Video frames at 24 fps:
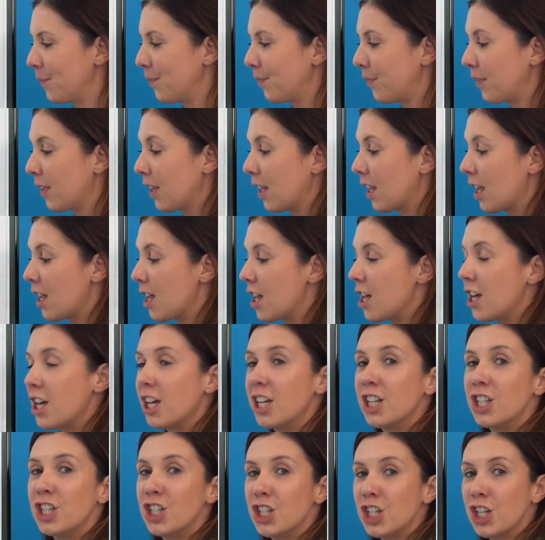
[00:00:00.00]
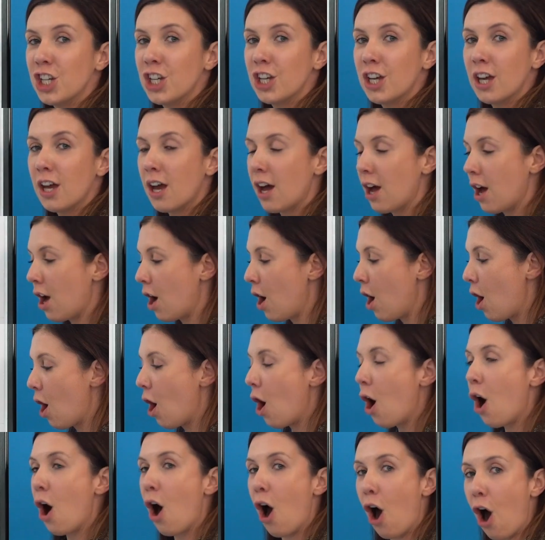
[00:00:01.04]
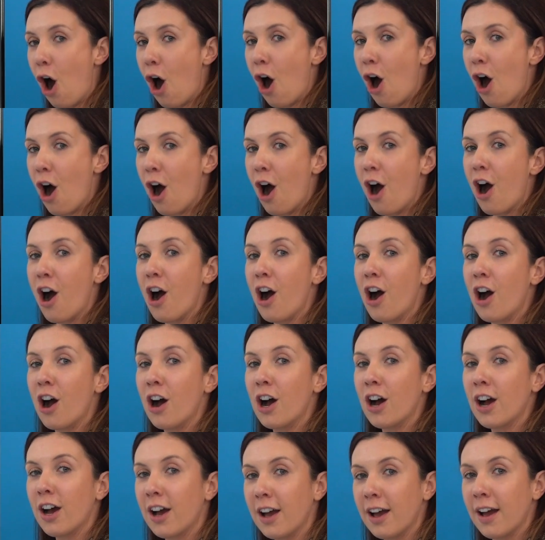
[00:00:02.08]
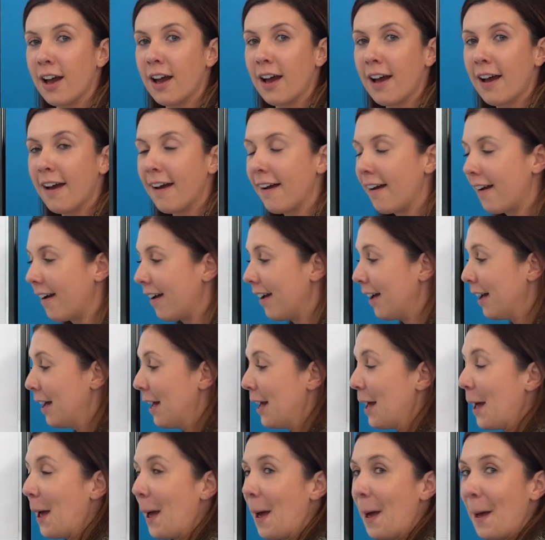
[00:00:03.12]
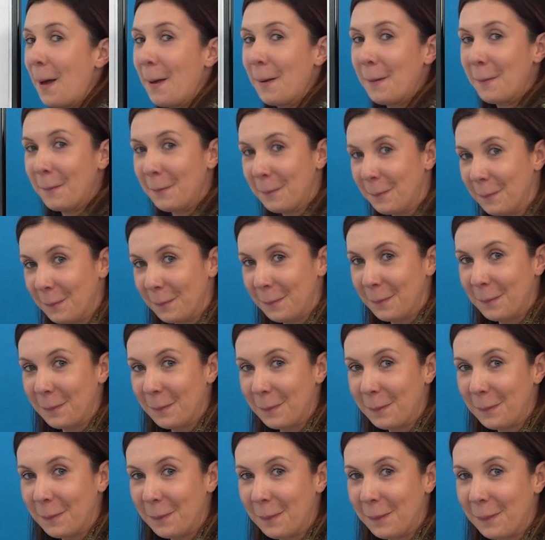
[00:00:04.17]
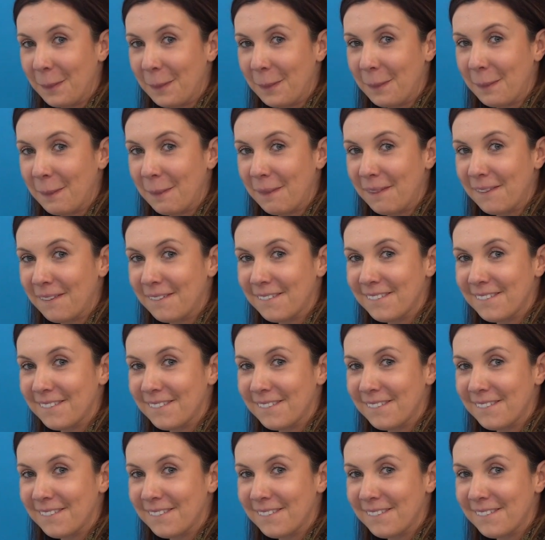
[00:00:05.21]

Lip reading: (no one is talking)